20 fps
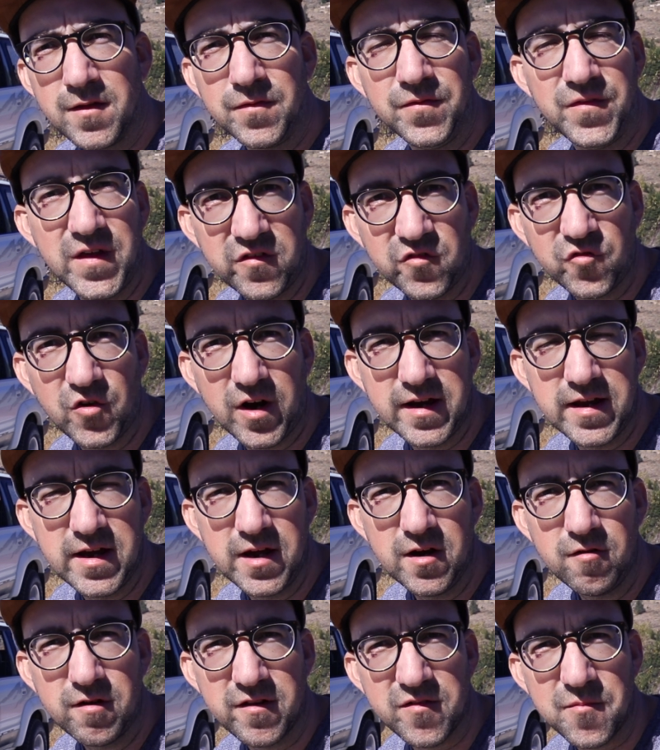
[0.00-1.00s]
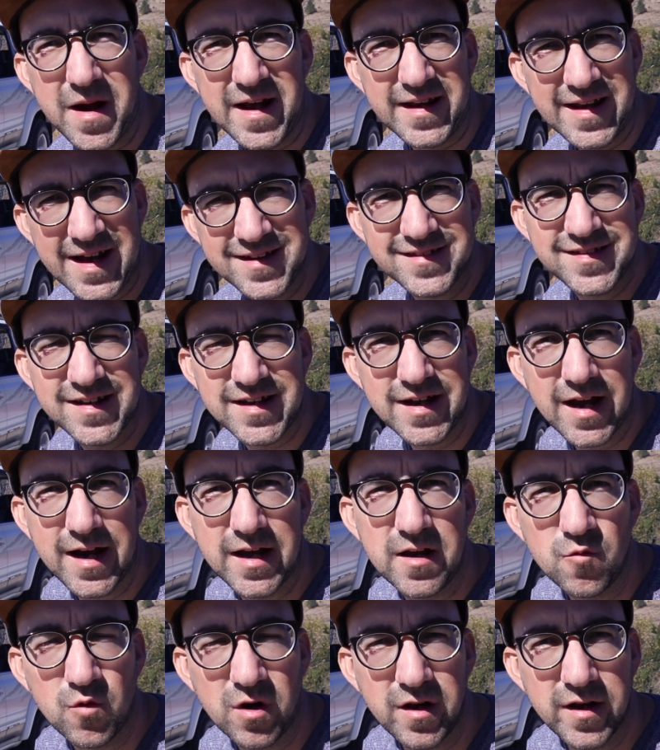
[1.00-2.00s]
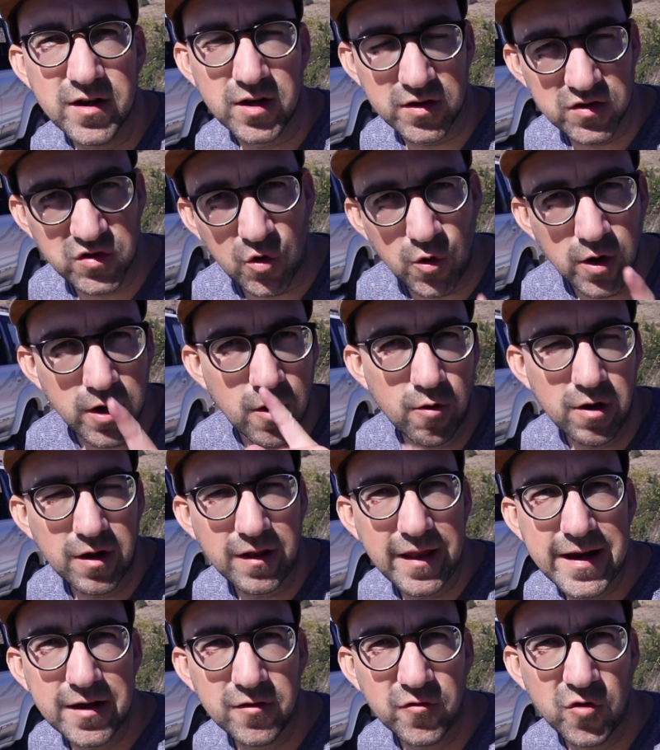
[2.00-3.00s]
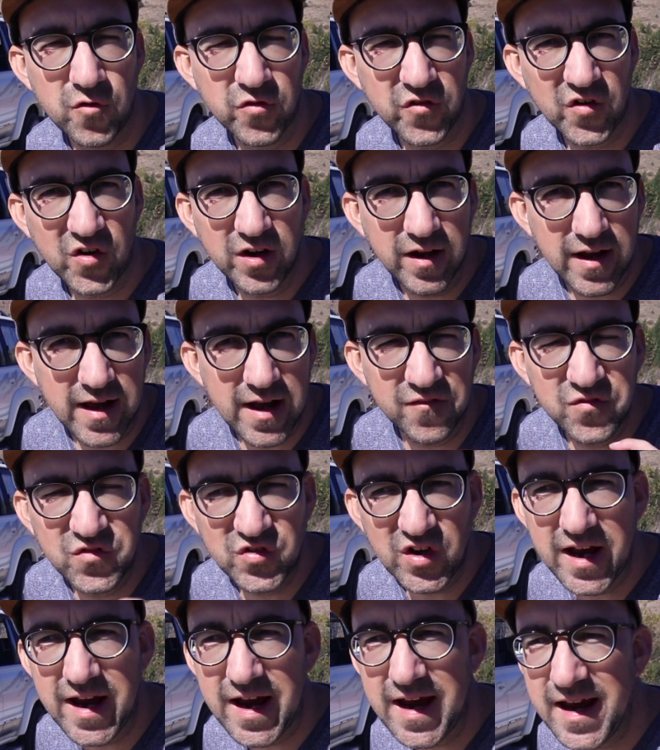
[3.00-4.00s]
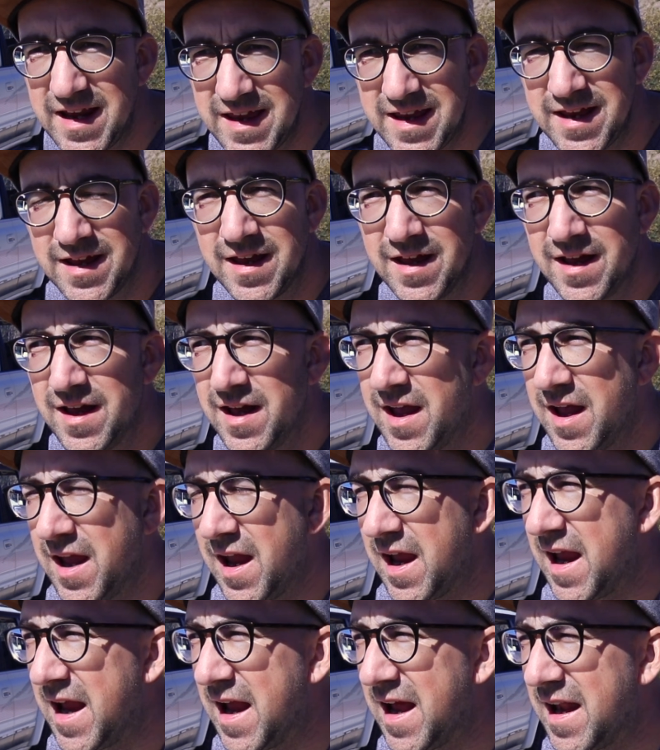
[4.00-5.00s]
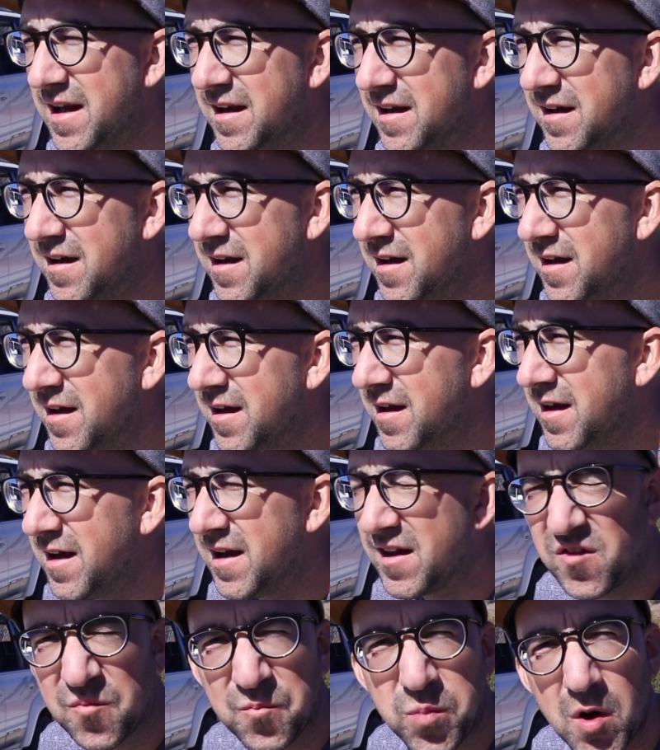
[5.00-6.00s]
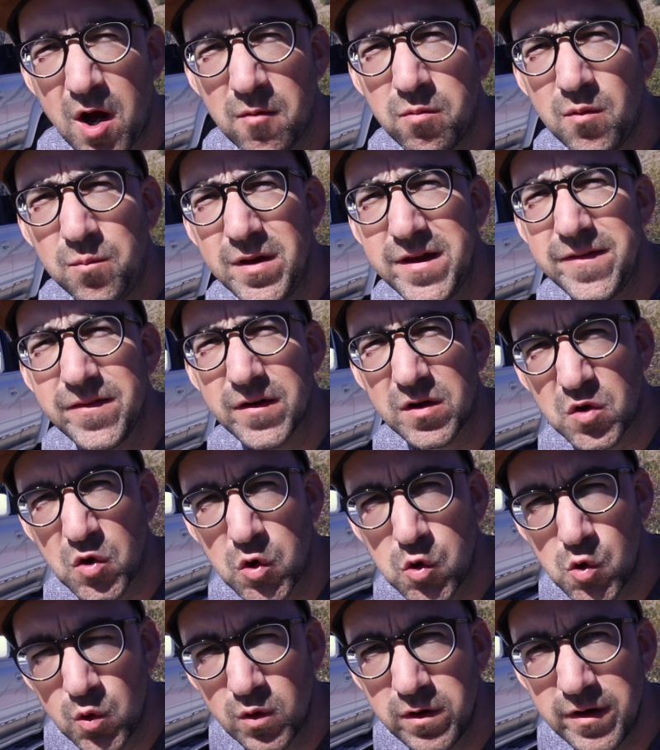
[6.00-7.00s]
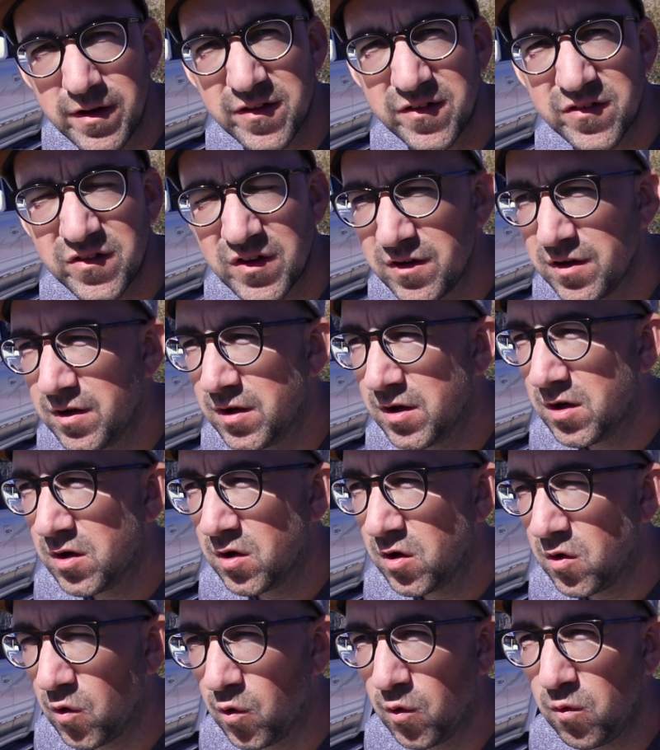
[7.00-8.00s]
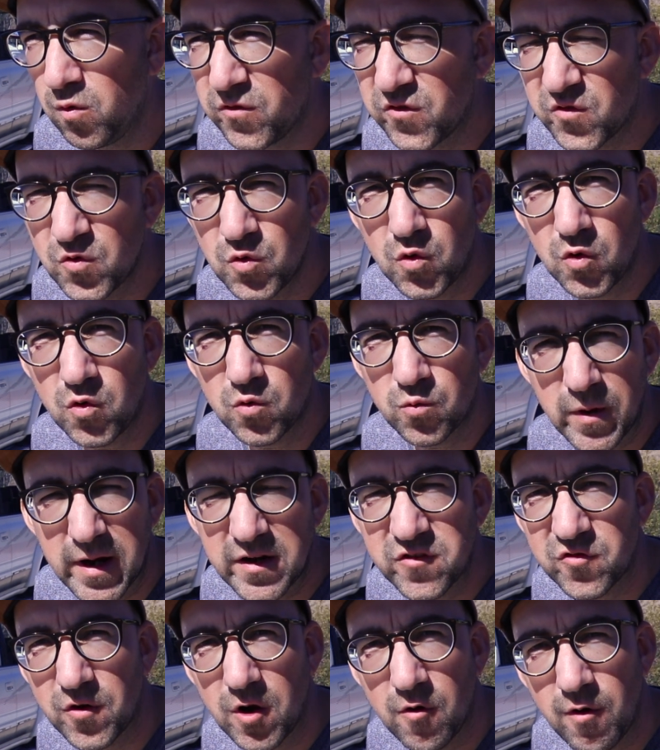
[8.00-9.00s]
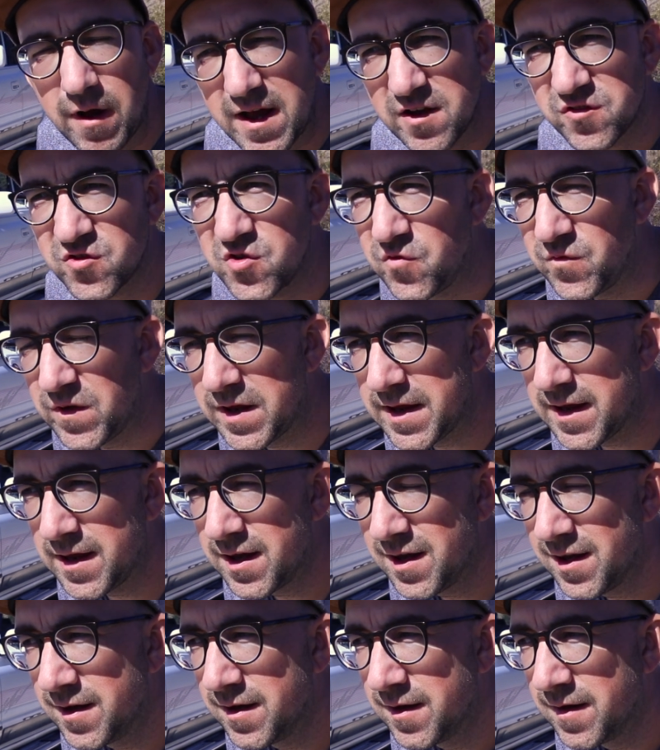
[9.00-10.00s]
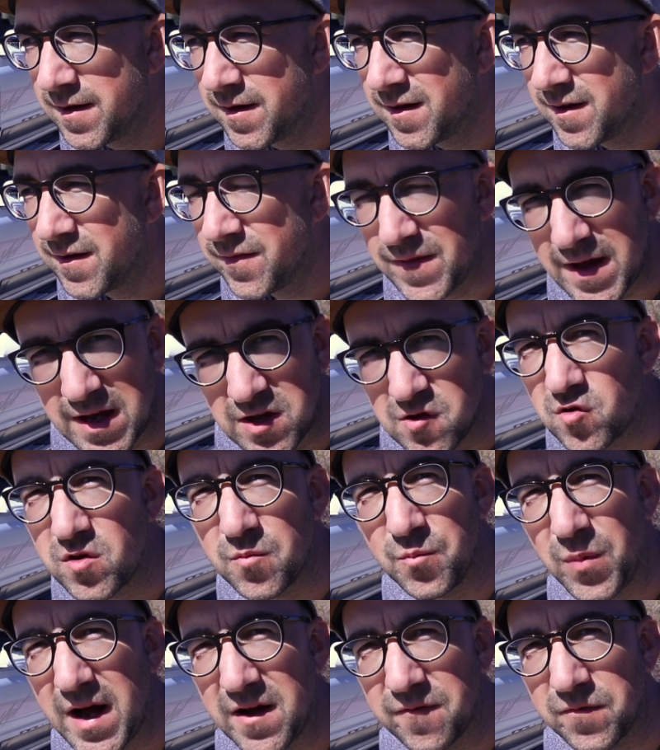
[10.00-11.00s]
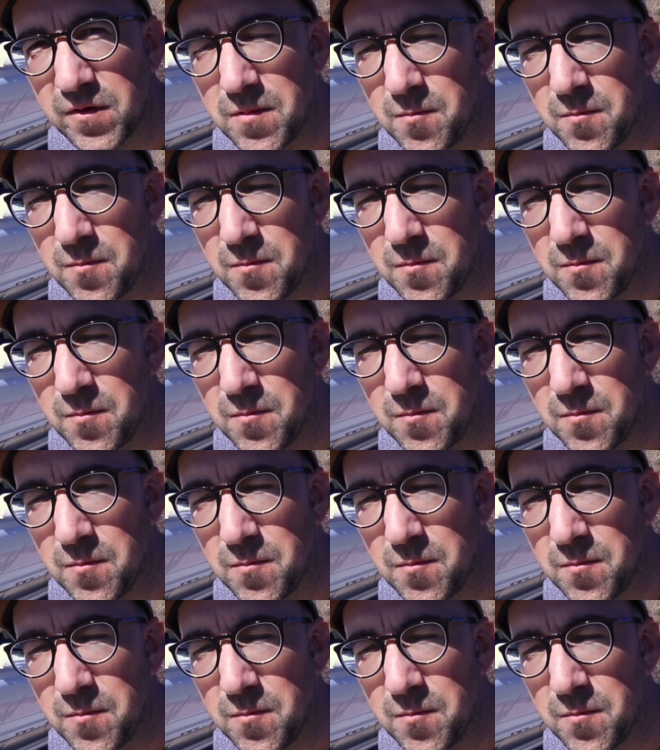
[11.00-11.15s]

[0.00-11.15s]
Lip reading: This right here is my 1991 Toyota Land Cruiser FJ80, and it's probably the coolest old school retro SUV that you could buy for the